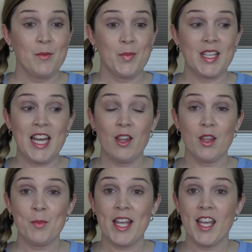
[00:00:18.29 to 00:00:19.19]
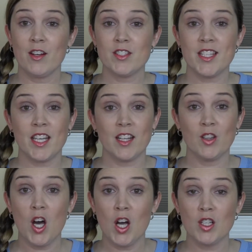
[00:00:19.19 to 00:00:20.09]
but now that my hair is
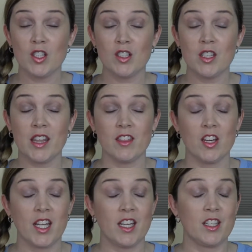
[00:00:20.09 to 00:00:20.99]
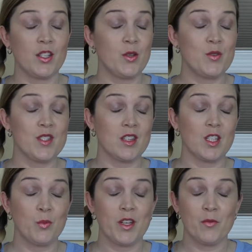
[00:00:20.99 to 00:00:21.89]
getting longer, I thought I could use a
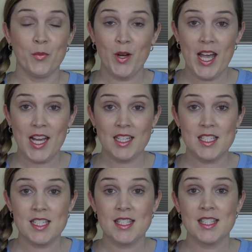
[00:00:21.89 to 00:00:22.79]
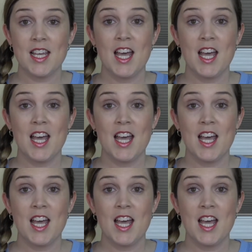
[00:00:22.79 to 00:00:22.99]
little bit of practice,